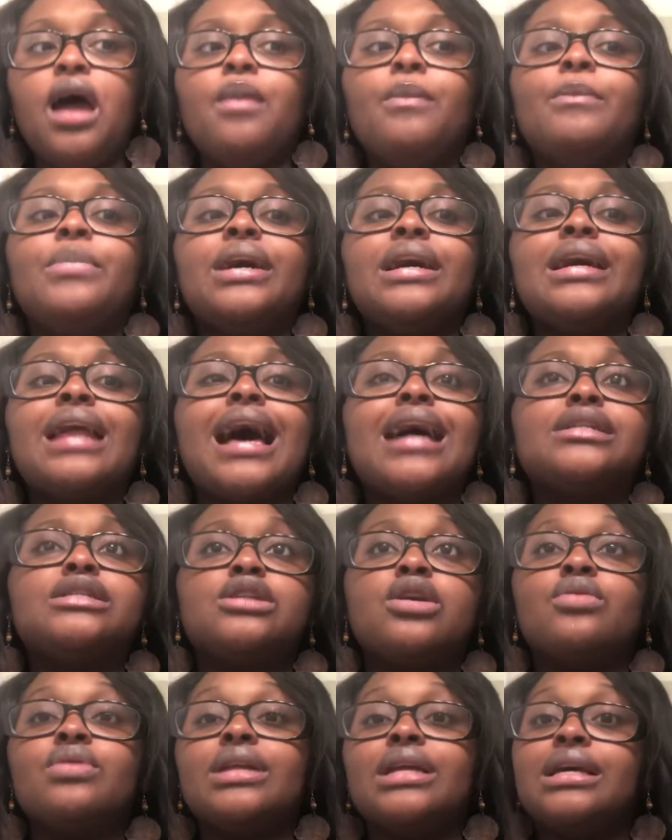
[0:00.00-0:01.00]
But I
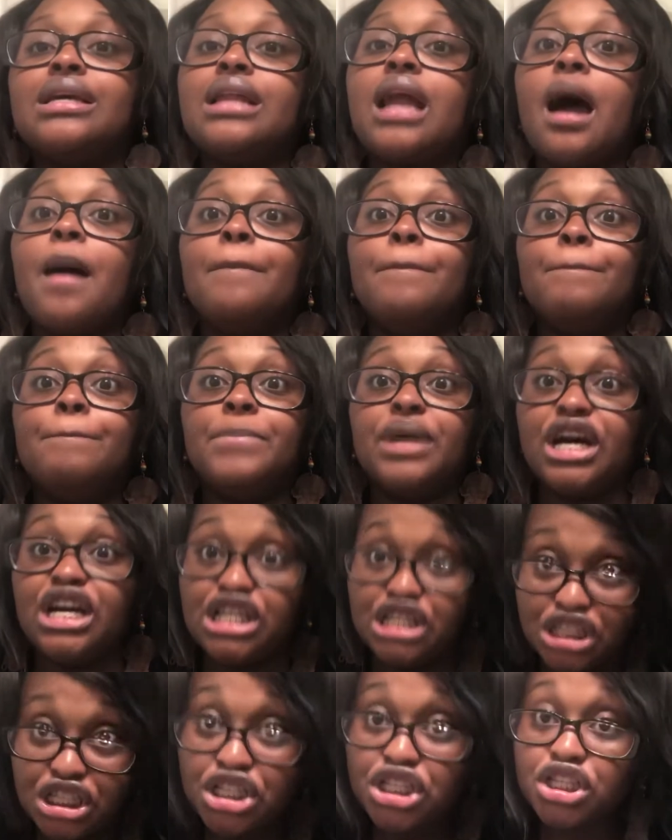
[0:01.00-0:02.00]
don't eat a
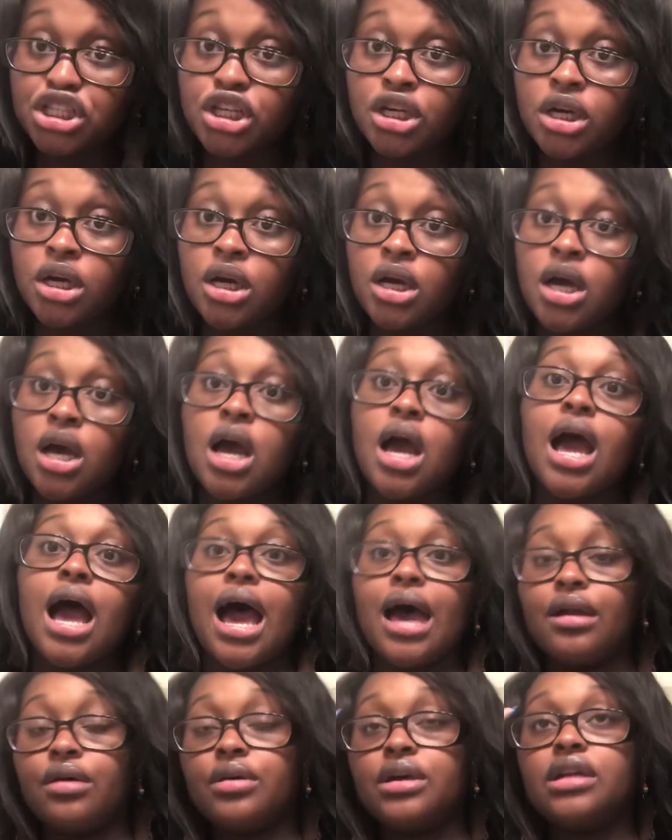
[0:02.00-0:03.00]
bunch.
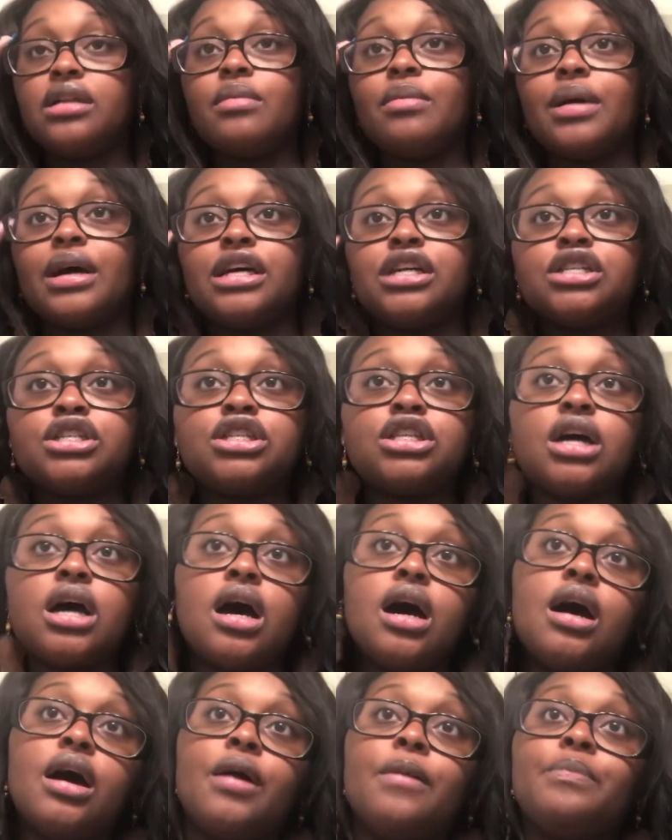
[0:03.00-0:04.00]

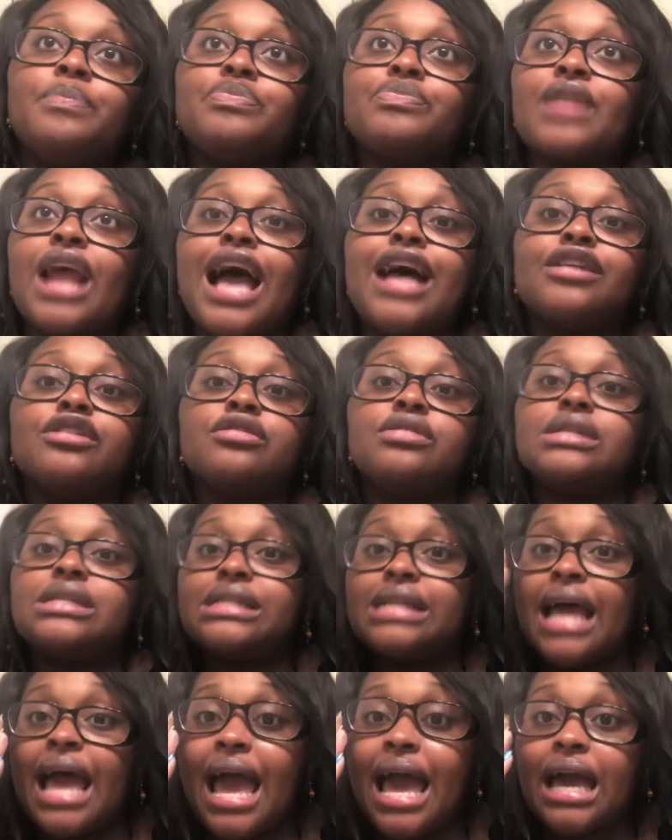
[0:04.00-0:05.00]
I do
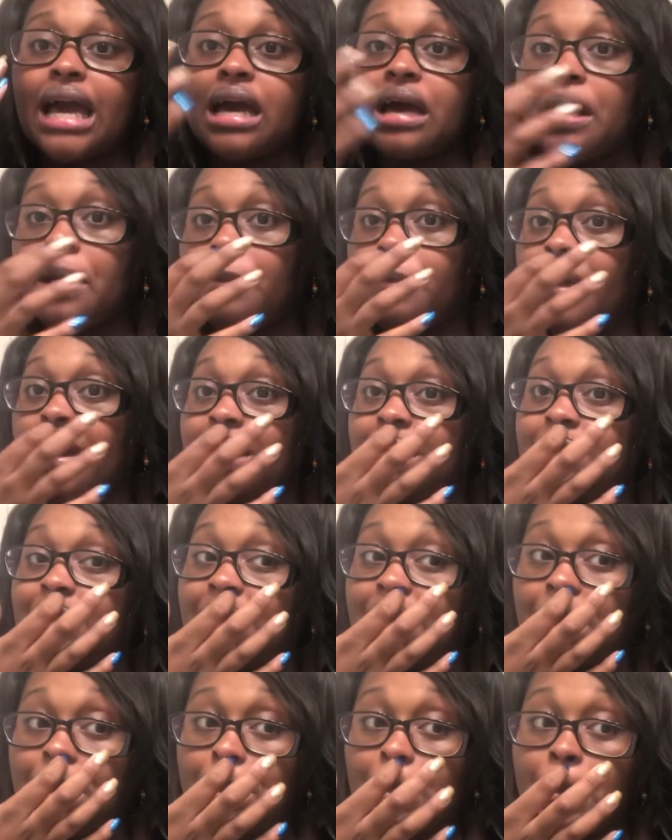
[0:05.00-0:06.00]
snack. I'm not gonna
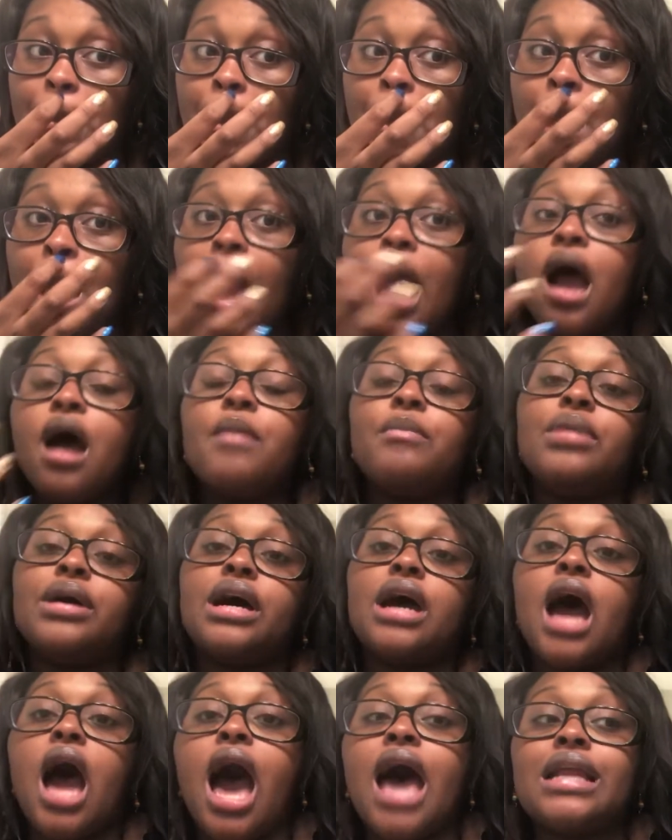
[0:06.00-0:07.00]
lie to you.
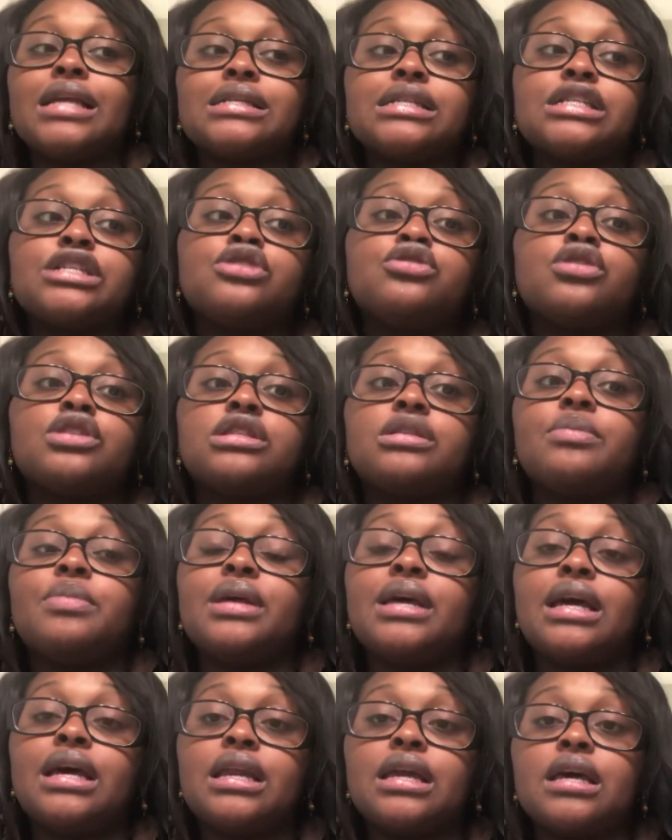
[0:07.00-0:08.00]
But honestly, towards the
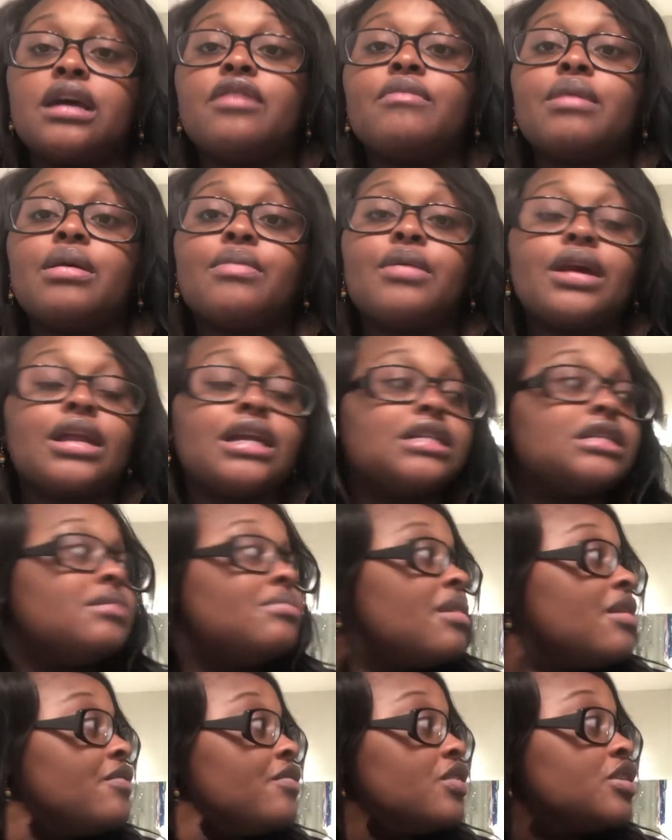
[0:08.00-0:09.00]
beginning of my pregnancy,
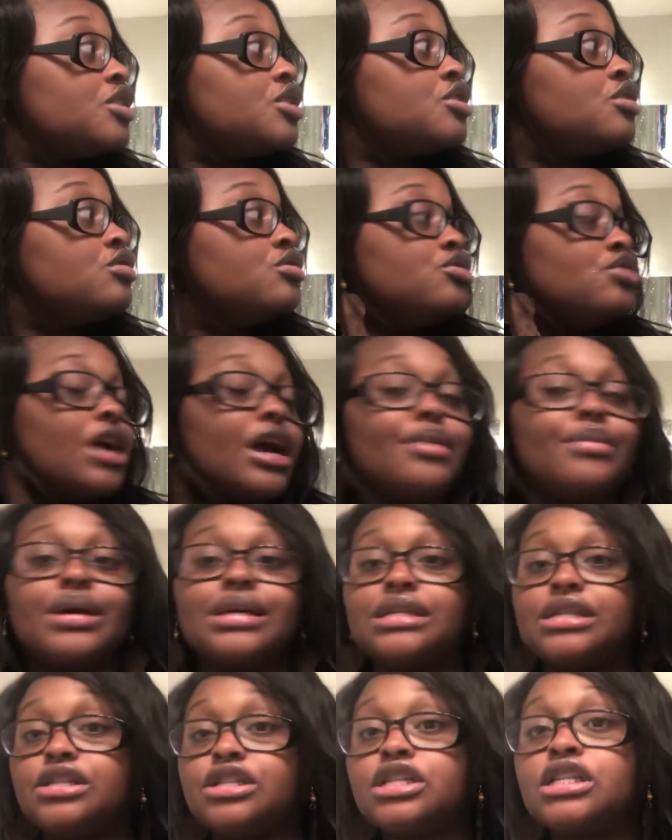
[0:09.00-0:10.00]
my first 2
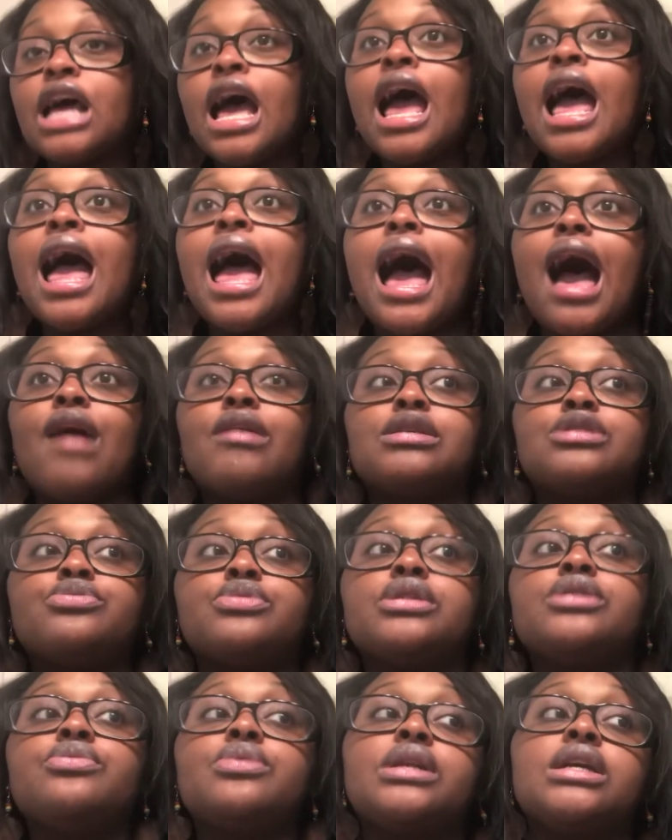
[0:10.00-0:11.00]
trimesters, I was
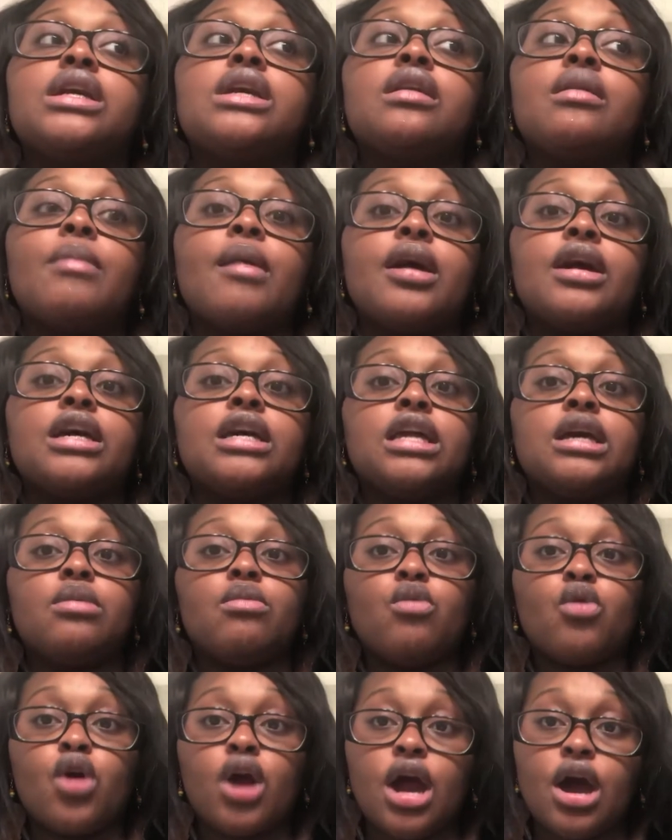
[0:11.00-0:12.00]
really, really good about eating
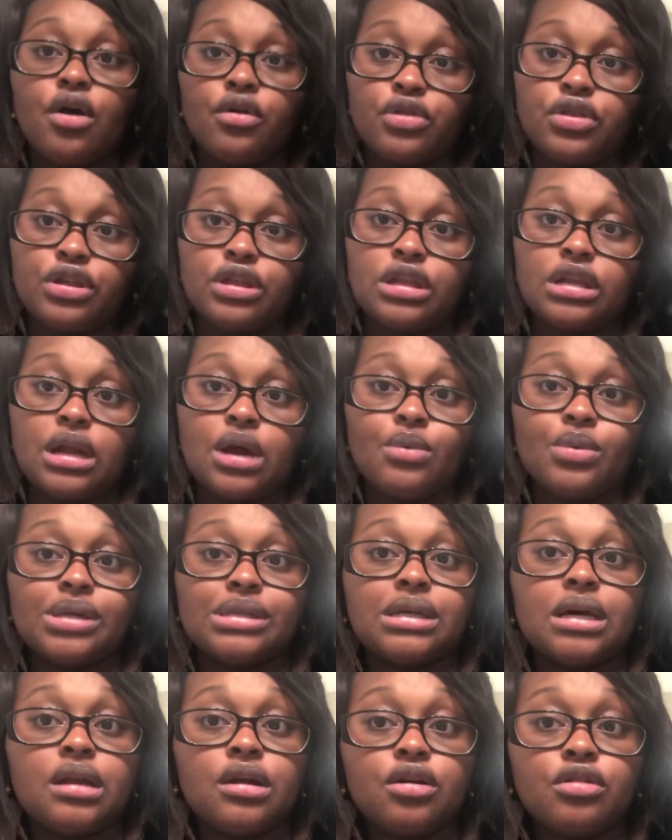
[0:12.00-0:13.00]
more healthy than I
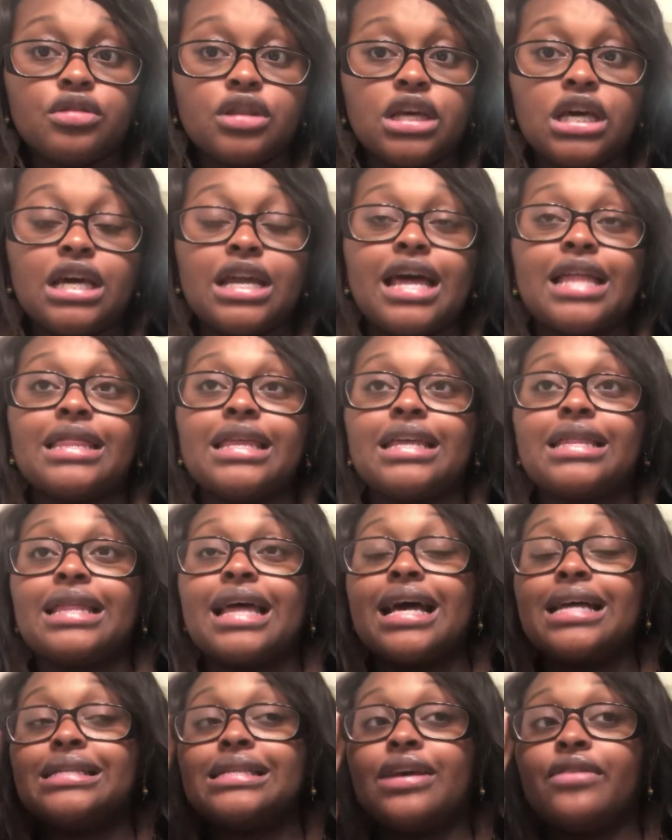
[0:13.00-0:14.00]
was unhealthy. And I think
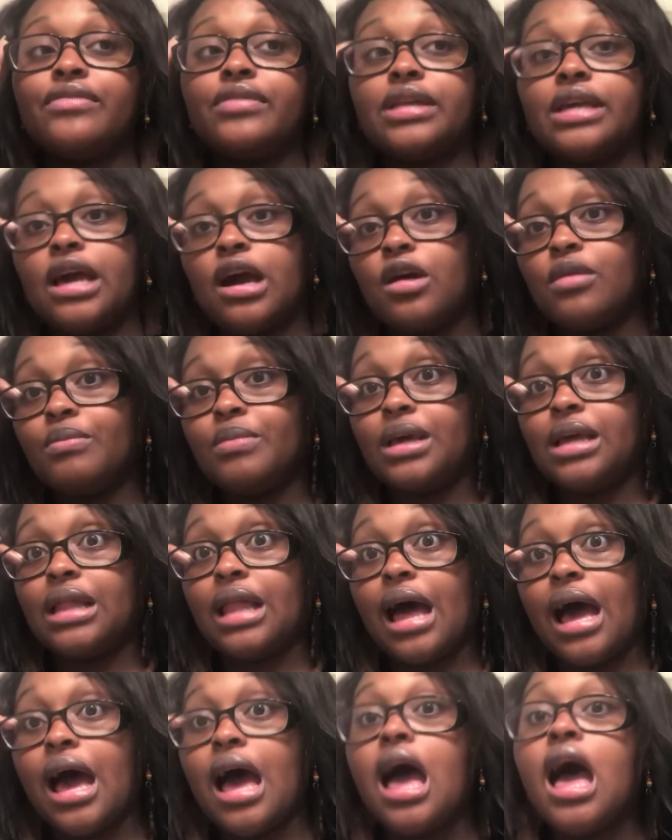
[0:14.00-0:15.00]
that definitely helped me a
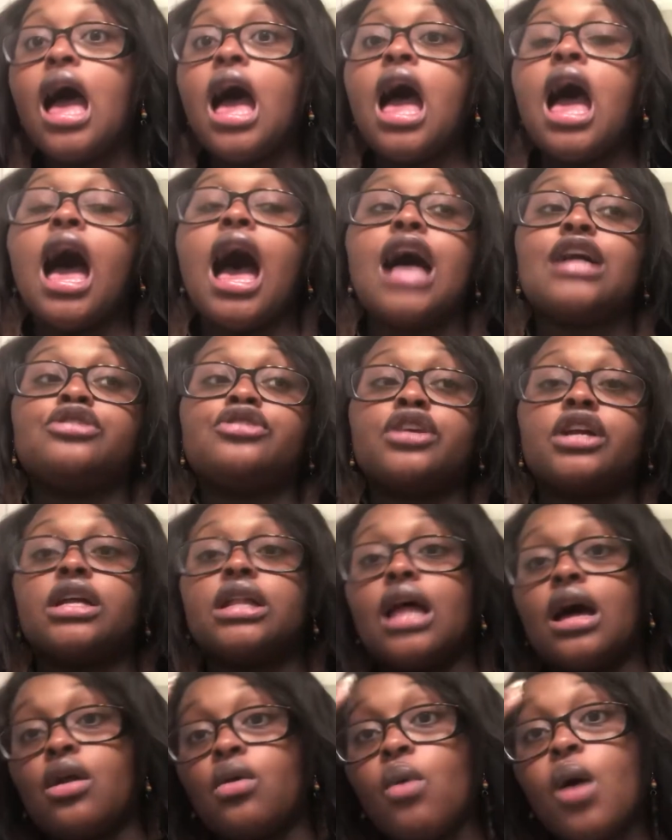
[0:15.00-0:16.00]
lot. I drank a
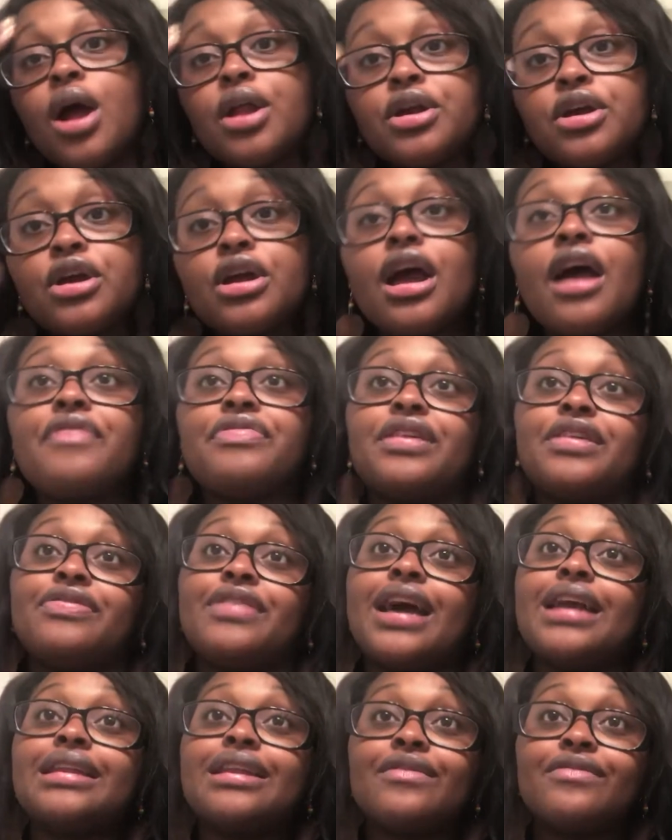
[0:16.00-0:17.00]
lot of water. I think
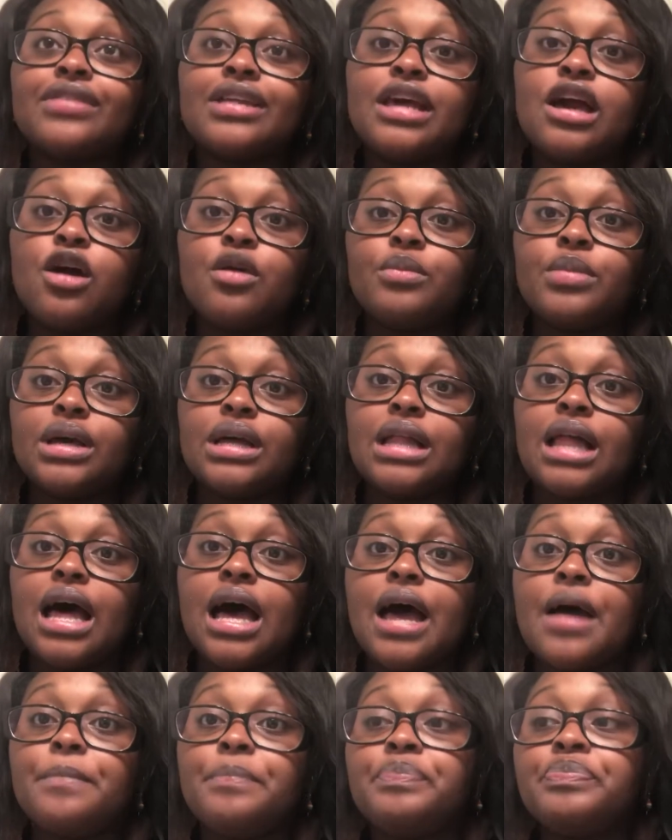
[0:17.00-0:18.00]
that definitely helped me a
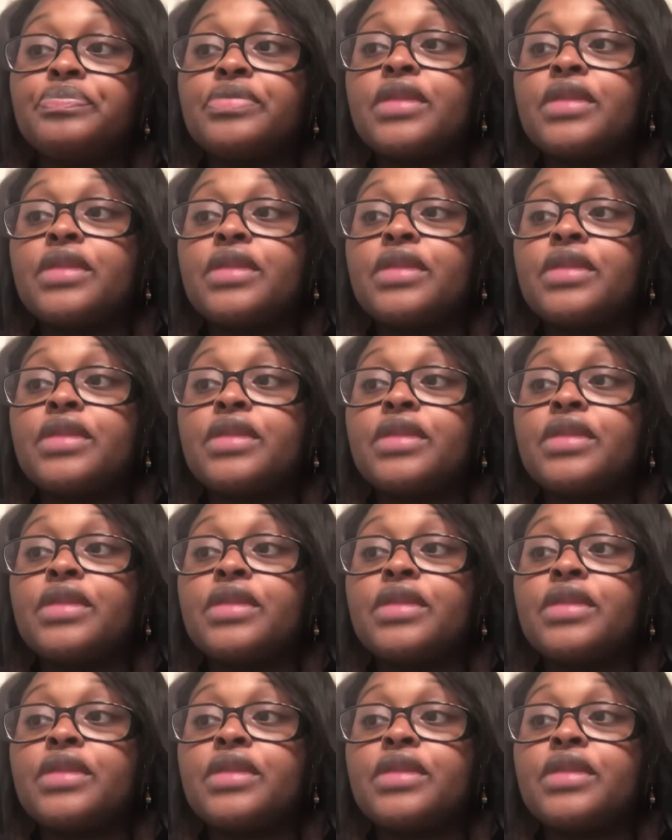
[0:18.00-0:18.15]
lot.